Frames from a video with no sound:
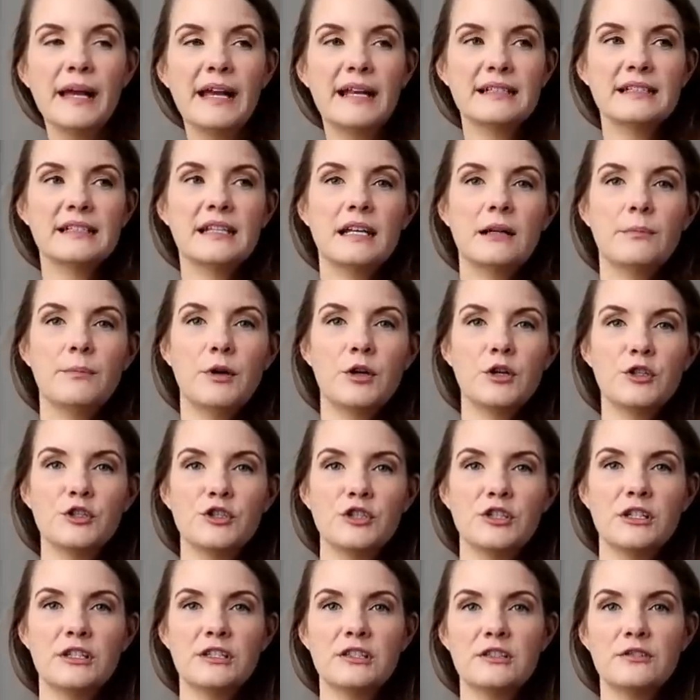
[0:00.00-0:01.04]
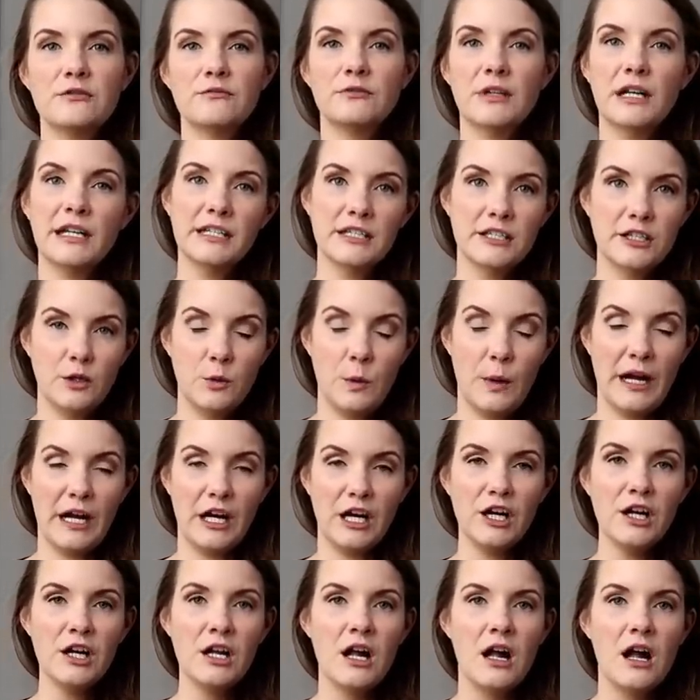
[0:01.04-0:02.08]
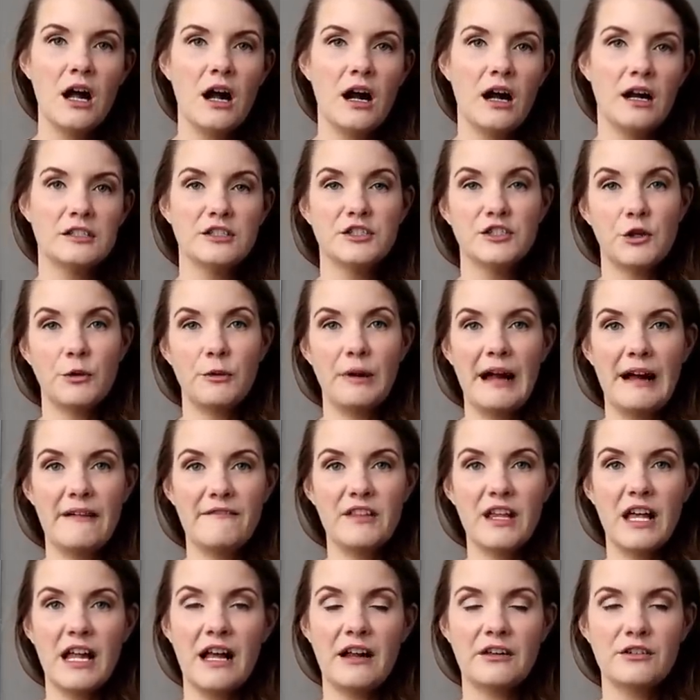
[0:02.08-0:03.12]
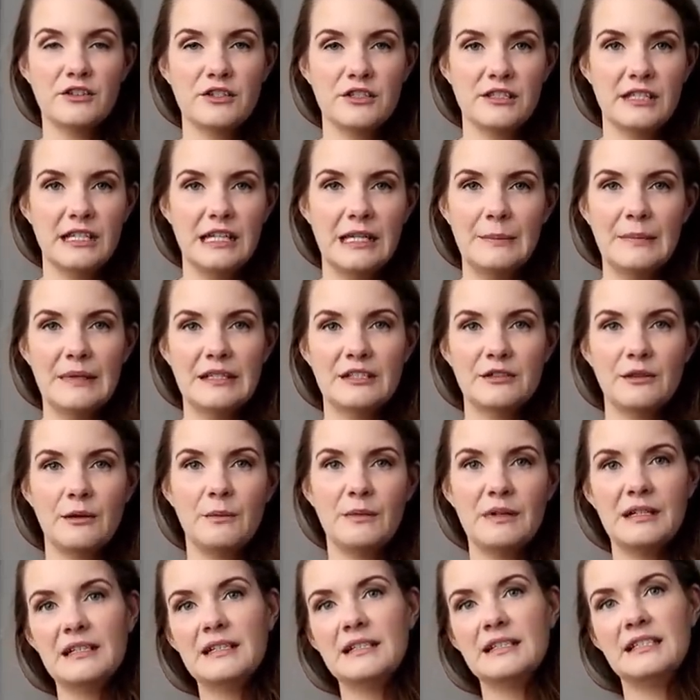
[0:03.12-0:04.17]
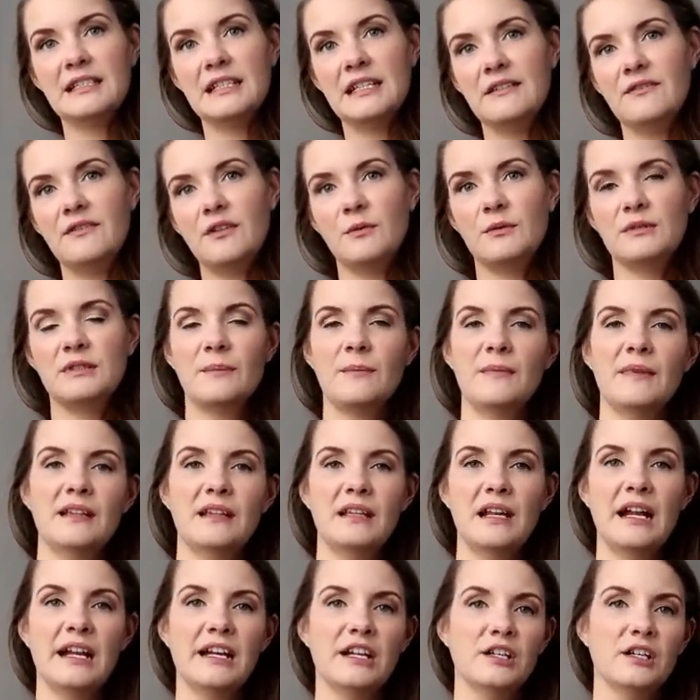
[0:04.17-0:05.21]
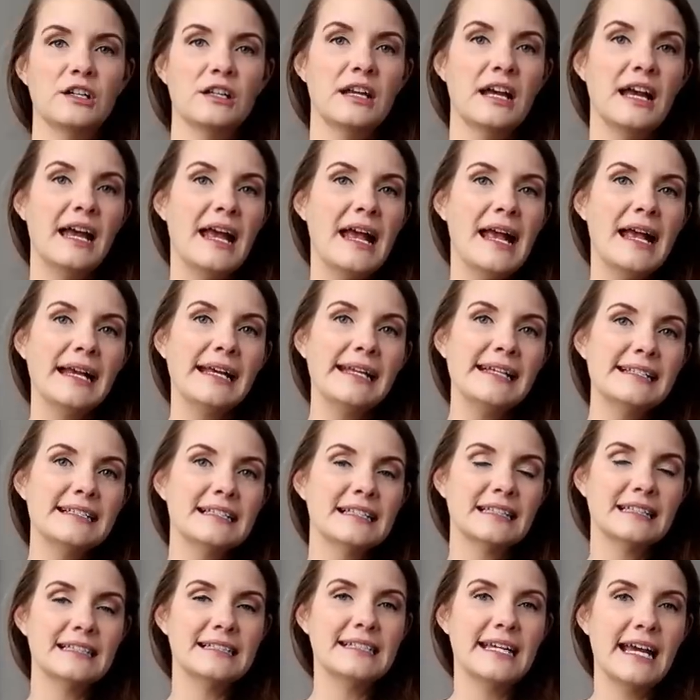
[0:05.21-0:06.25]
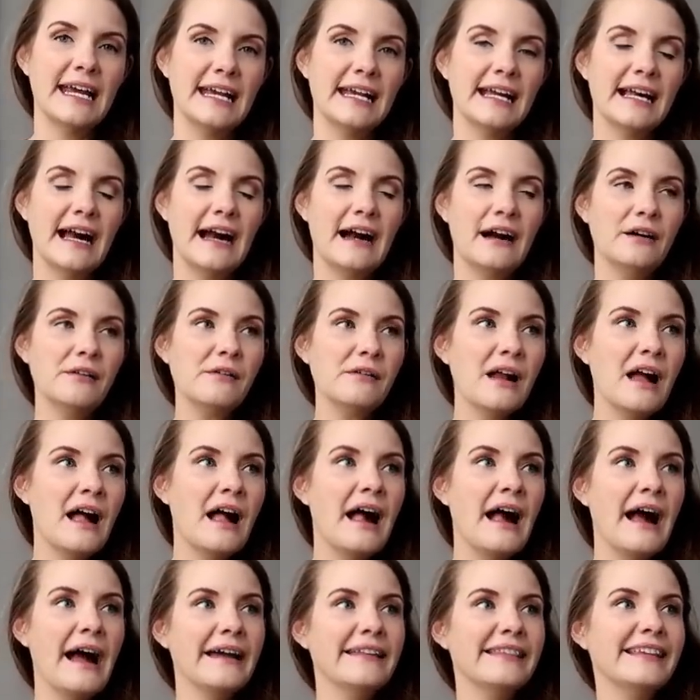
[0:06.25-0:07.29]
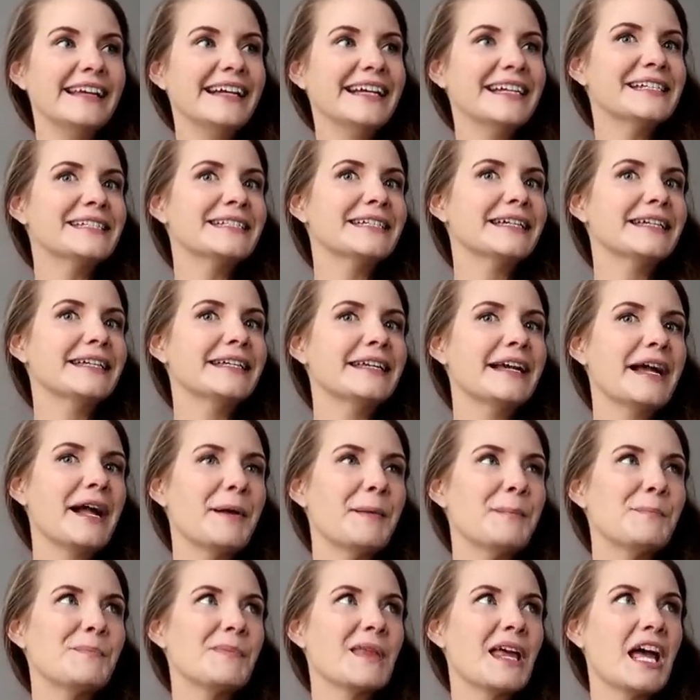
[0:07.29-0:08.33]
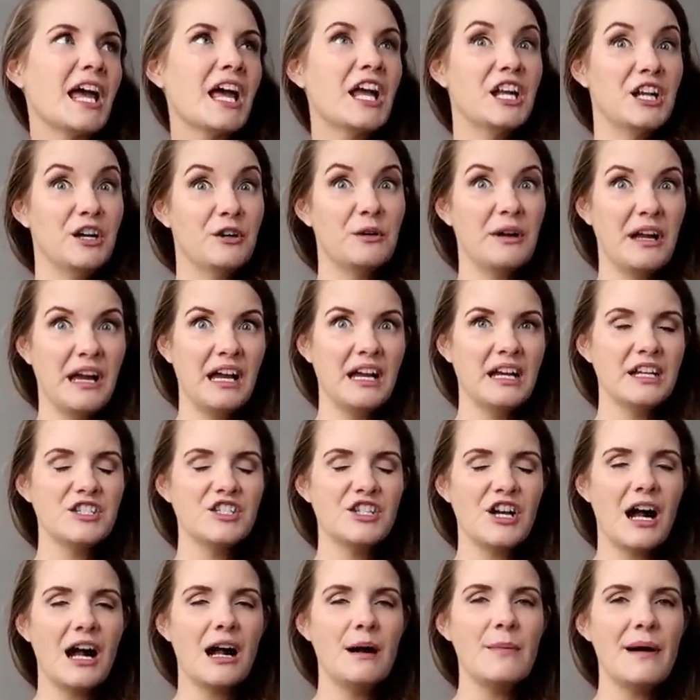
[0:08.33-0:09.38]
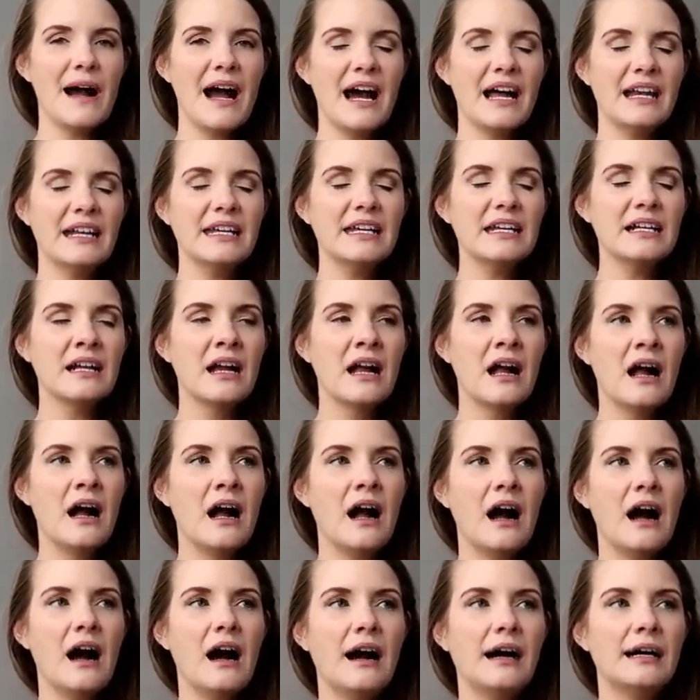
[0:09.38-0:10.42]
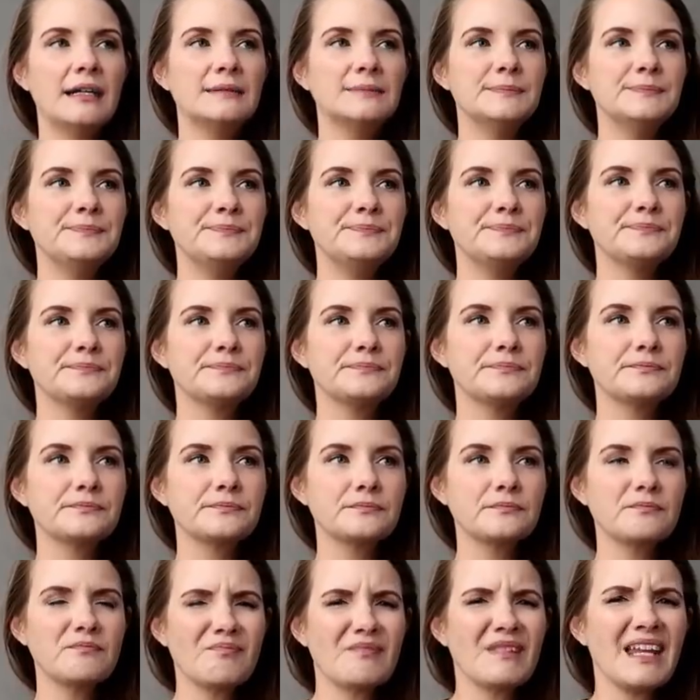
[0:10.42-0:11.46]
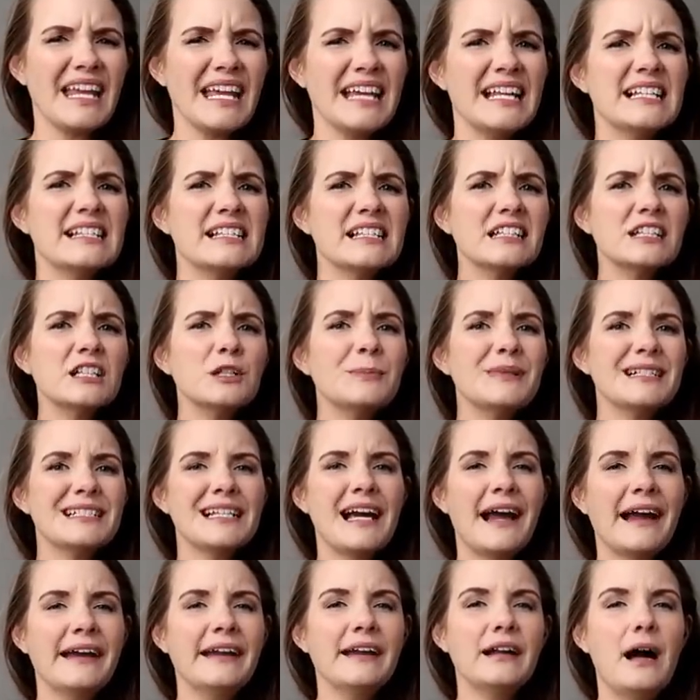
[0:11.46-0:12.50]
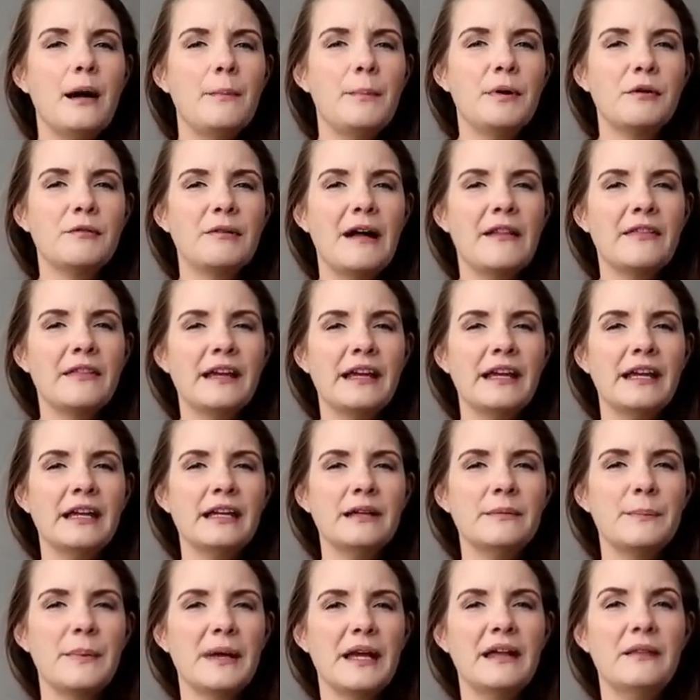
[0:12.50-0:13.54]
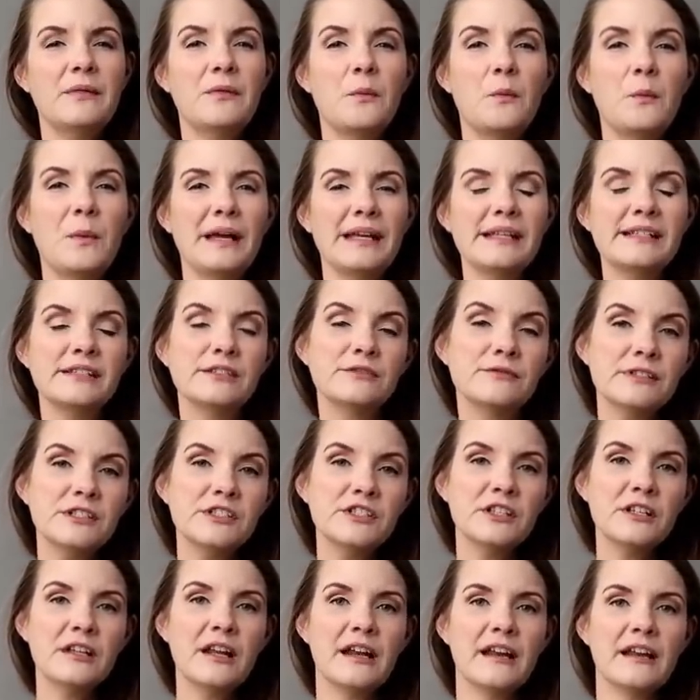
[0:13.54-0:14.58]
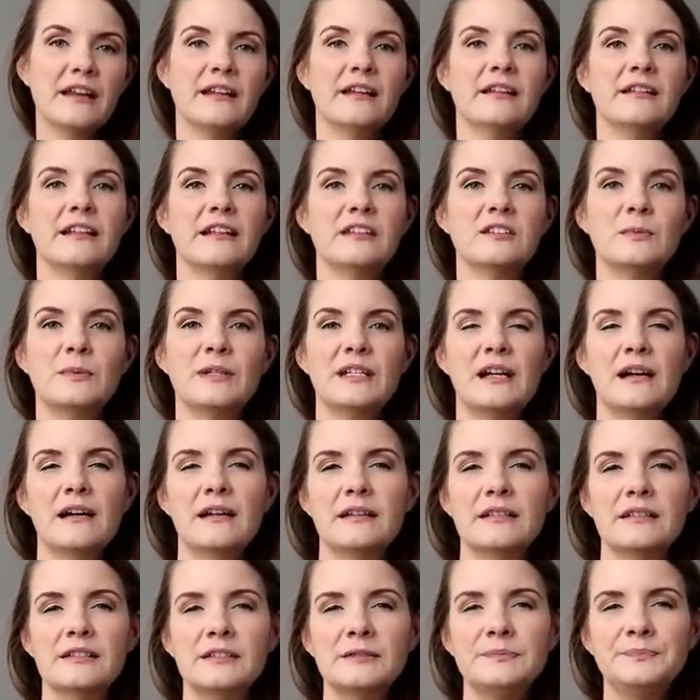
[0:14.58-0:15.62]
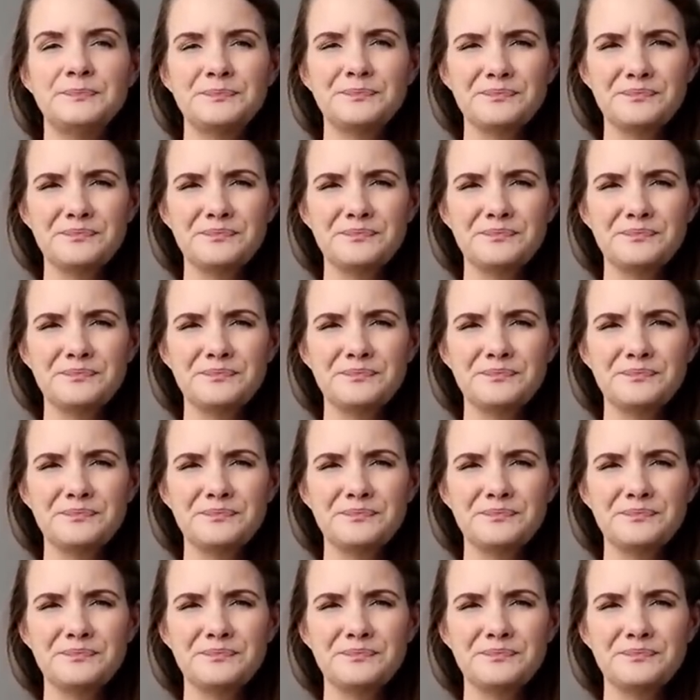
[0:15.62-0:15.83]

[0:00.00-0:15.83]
pants that I purchased ready to wear uh, don't have that outer seam, and so I wanted to see if it was something that I could easily take out. I think I did an okay job at it. Um, it is a little bit tight up around the hip and the waist region, and I think that's because